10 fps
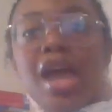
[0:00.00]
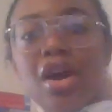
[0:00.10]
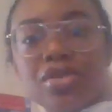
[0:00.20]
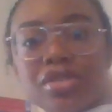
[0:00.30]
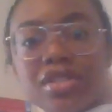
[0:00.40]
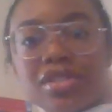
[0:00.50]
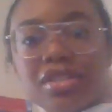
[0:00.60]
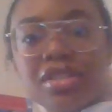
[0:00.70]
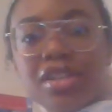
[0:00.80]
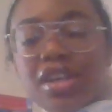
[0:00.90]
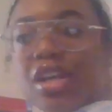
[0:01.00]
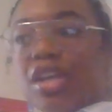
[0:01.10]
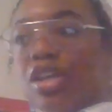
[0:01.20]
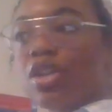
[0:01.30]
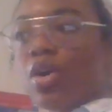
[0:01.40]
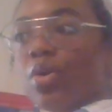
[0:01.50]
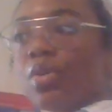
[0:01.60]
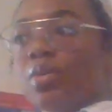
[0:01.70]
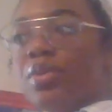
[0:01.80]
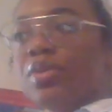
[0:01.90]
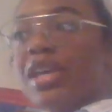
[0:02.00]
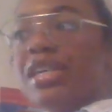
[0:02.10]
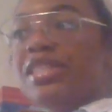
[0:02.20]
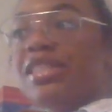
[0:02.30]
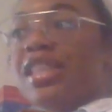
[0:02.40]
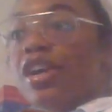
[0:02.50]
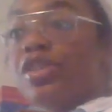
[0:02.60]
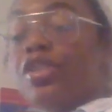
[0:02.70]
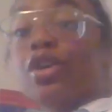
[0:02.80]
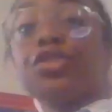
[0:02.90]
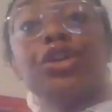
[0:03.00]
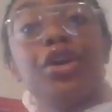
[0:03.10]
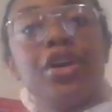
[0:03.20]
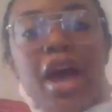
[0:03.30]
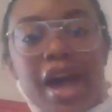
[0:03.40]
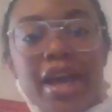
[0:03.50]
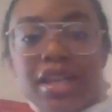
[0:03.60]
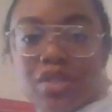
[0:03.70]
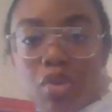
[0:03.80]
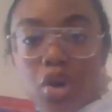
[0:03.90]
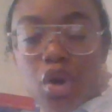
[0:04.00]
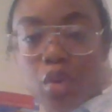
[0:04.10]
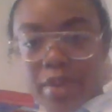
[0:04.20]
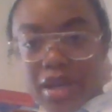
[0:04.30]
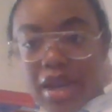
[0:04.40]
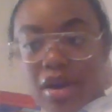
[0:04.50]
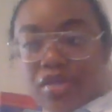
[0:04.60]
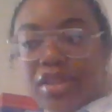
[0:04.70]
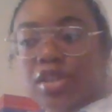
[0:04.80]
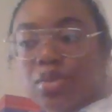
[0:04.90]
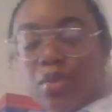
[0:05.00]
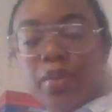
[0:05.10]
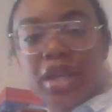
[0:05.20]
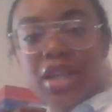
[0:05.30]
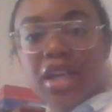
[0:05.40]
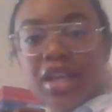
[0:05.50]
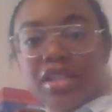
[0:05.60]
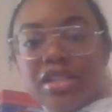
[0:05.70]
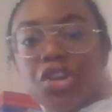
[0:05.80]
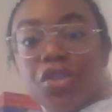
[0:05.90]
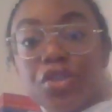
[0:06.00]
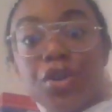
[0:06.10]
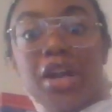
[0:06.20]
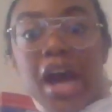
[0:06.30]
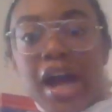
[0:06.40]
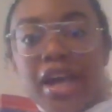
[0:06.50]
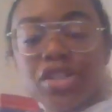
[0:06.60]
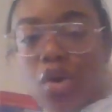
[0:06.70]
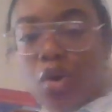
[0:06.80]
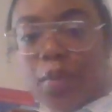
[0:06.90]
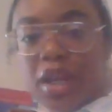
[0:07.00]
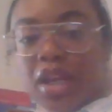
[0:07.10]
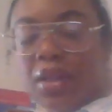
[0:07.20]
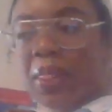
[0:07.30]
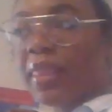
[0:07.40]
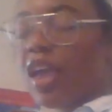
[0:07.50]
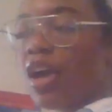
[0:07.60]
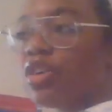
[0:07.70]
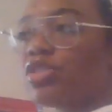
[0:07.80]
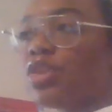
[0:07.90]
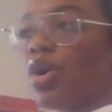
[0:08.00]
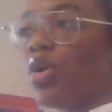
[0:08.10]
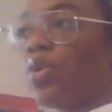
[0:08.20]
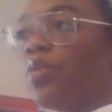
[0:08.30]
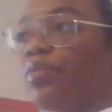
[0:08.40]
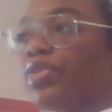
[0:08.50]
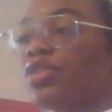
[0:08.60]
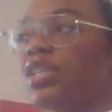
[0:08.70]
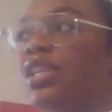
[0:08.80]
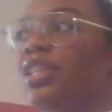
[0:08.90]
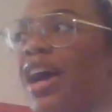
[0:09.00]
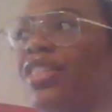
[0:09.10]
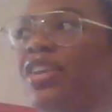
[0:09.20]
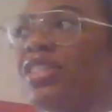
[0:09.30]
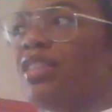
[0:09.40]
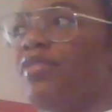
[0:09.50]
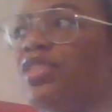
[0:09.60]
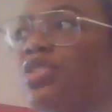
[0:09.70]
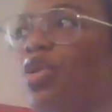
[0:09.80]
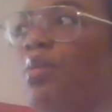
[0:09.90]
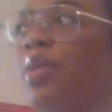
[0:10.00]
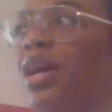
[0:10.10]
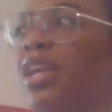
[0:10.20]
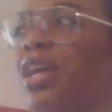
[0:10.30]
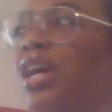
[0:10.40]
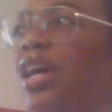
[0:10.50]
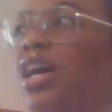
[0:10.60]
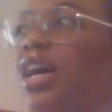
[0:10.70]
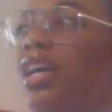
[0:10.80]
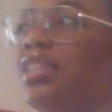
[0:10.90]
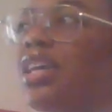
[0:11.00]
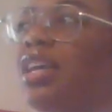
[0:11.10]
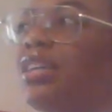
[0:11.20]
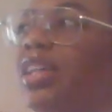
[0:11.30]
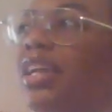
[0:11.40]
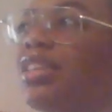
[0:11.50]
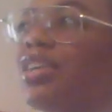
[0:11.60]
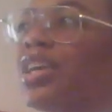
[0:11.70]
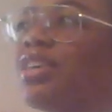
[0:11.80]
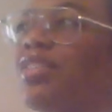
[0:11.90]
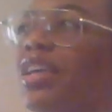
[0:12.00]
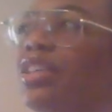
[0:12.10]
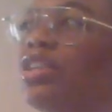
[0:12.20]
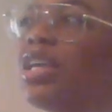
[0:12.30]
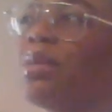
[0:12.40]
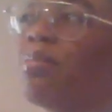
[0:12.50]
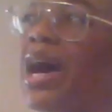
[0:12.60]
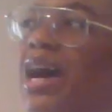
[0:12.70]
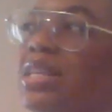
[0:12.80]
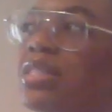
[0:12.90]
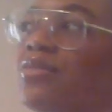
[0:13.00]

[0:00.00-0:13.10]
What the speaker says: else. You know, their third eye is more open now. That's what awakening is. Their third eye is opening. So they're seeing, they see the physical, but it's kind of like they're kind of like looking past the